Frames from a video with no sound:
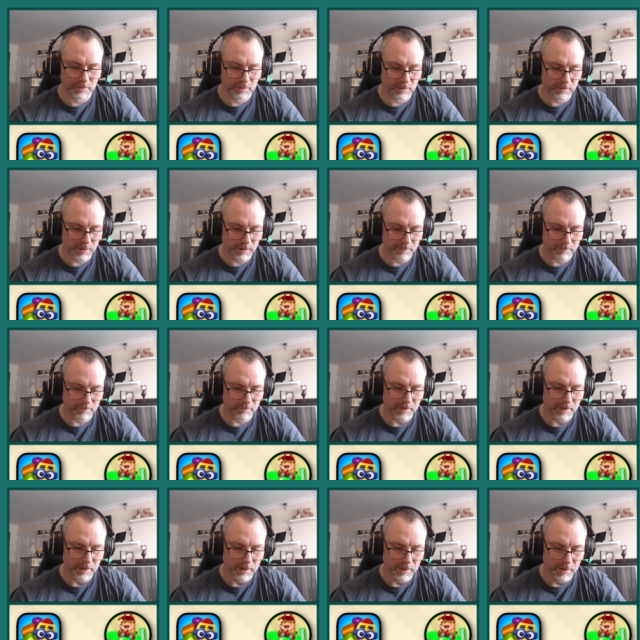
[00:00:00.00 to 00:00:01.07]
Hold up.
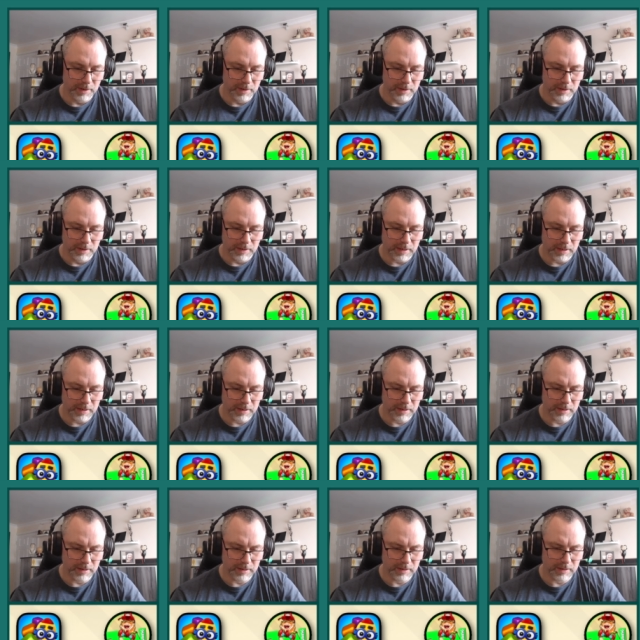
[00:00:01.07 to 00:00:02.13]

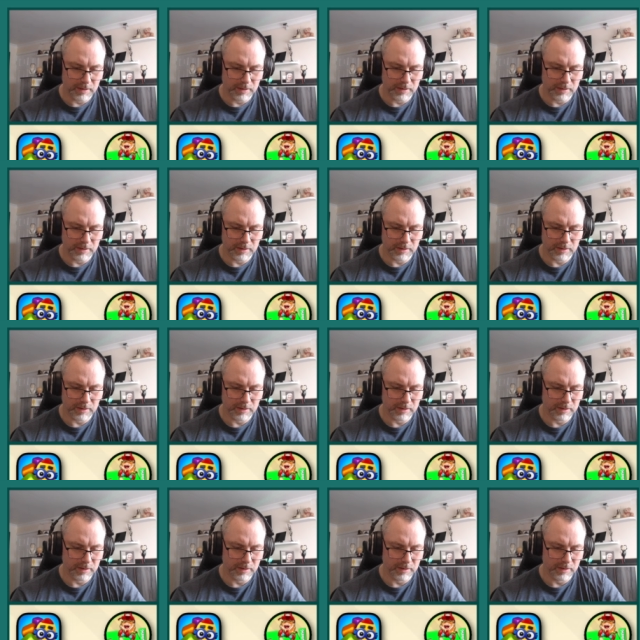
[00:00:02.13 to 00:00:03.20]
Clear
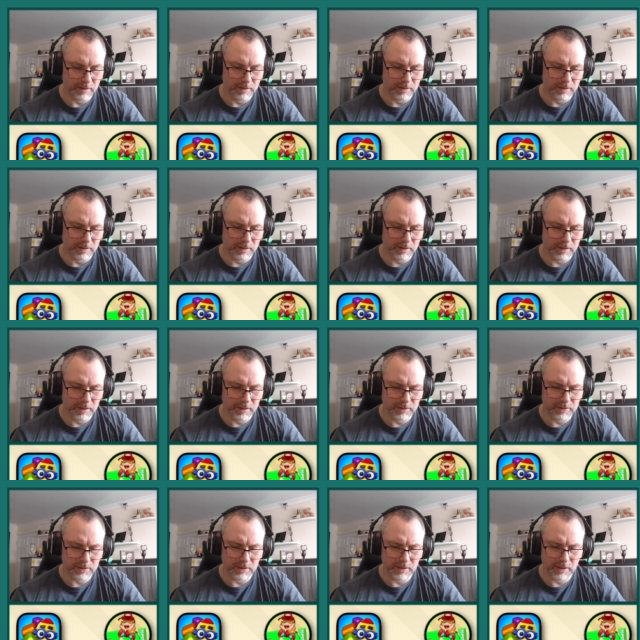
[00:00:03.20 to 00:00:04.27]
the
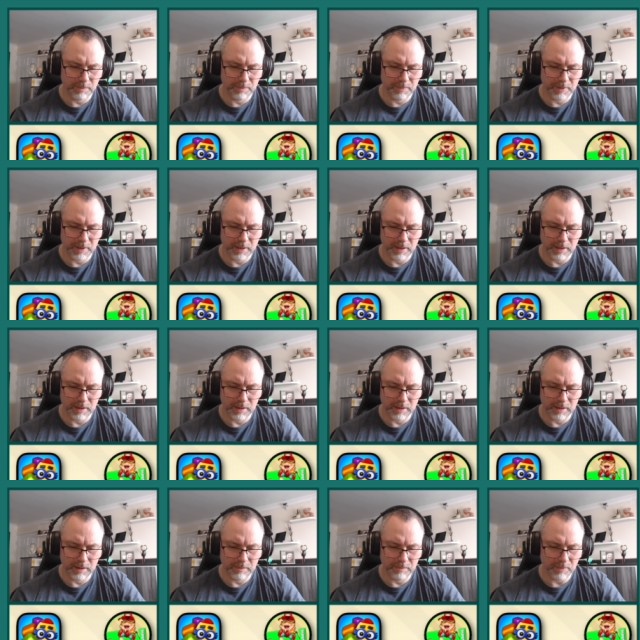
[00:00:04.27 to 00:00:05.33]
sneaky
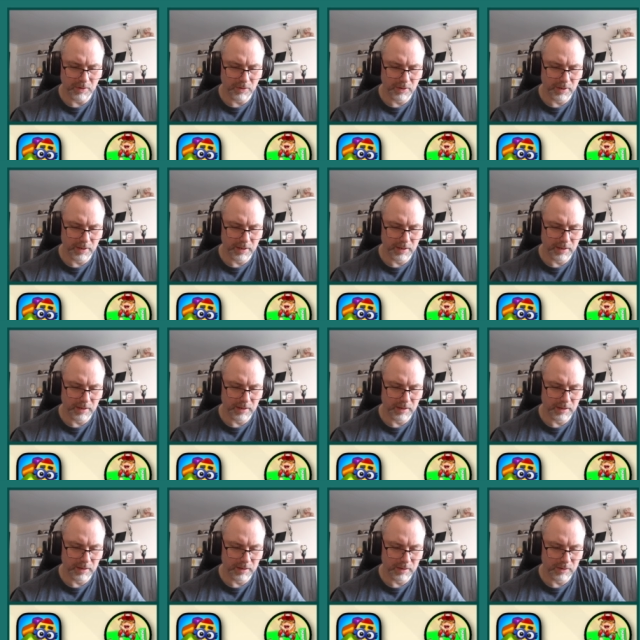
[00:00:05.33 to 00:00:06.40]
piggy by
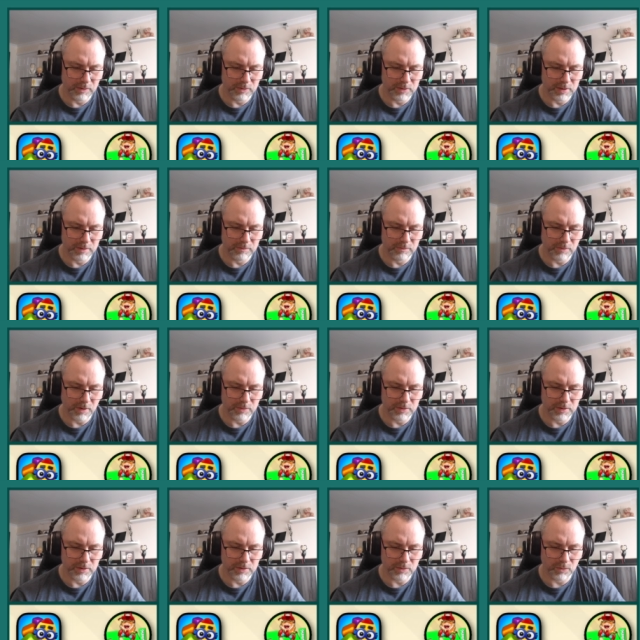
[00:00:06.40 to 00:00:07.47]
using
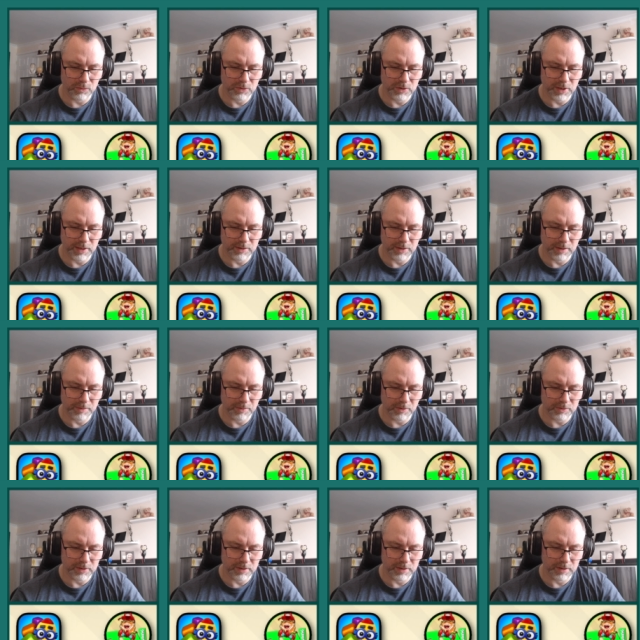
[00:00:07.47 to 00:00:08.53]
rotors or TNT
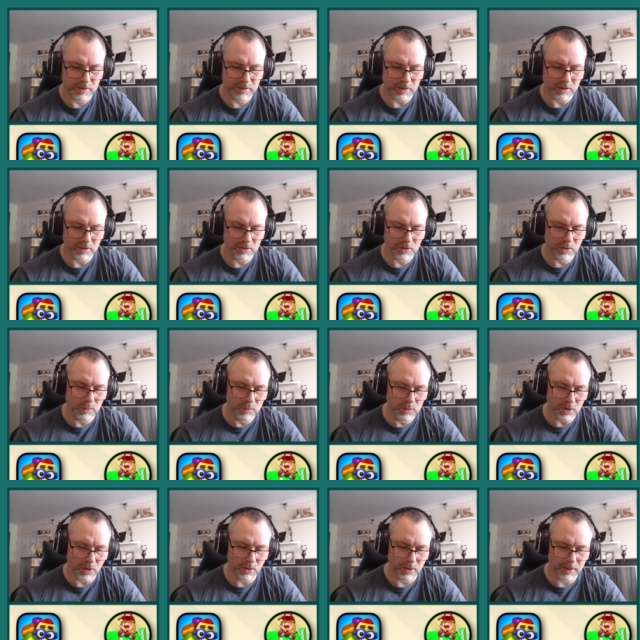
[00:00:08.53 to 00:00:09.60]
boxes 2
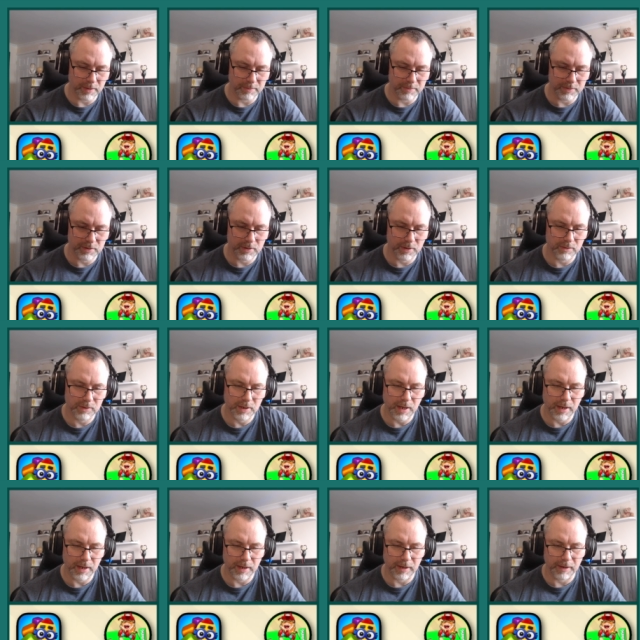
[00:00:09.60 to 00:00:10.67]
times.
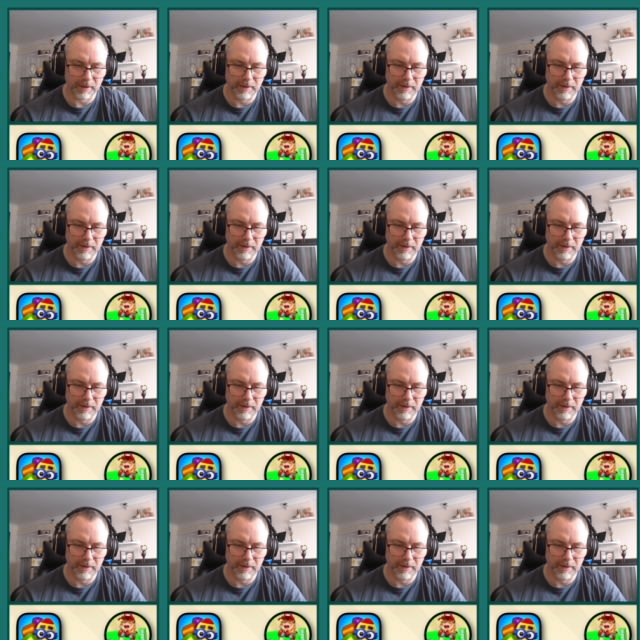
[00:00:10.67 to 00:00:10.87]
Okay.